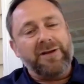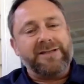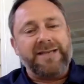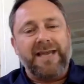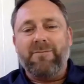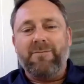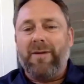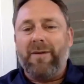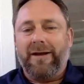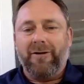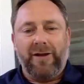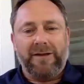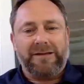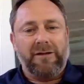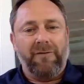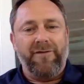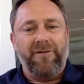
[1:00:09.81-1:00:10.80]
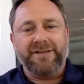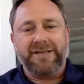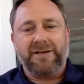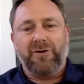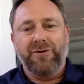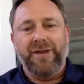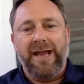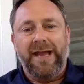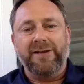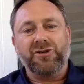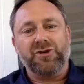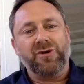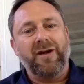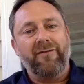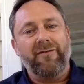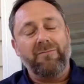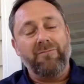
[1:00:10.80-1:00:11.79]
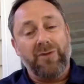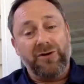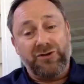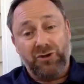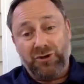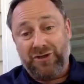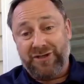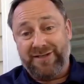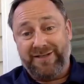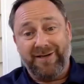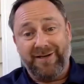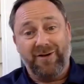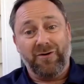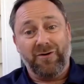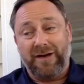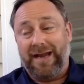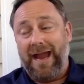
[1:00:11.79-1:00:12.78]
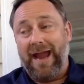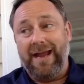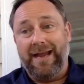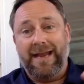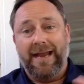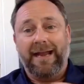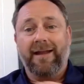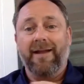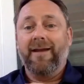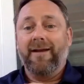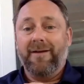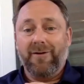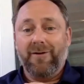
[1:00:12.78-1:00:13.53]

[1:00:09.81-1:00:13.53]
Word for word: You can say maybe I don't like the physical nature of it, but you're still gaining